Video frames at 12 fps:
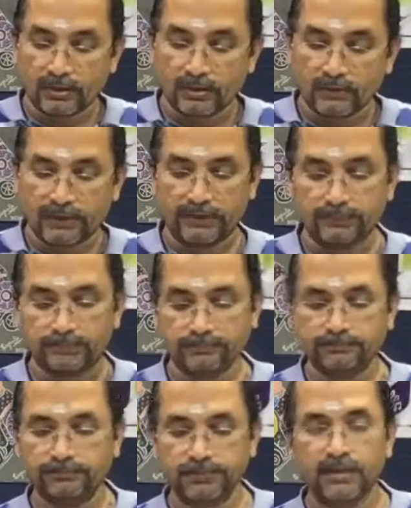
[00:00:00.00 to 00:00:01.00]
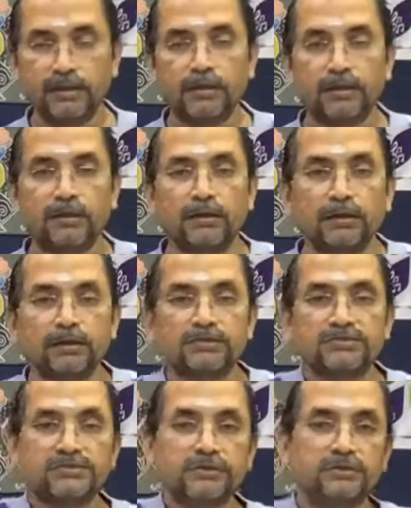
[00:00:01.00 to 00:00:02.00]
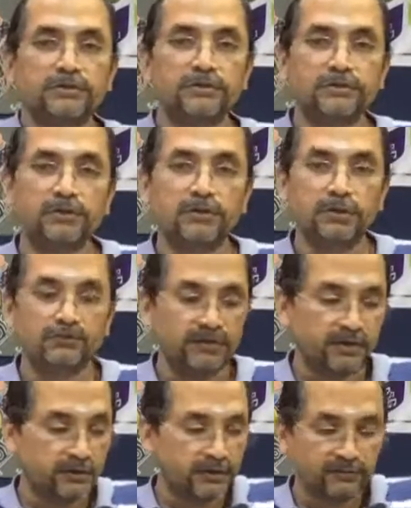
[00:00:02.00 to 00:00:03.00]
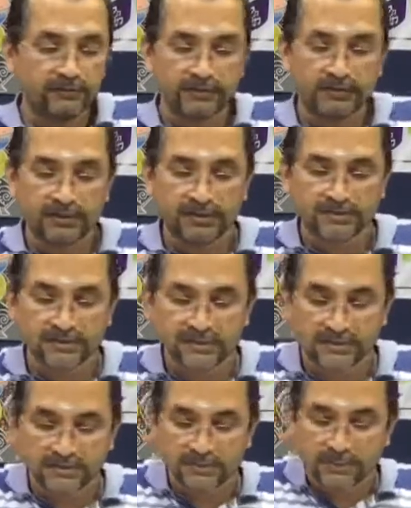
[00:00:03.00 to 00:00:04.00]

Okay. So hopefully you're done with the tusks at this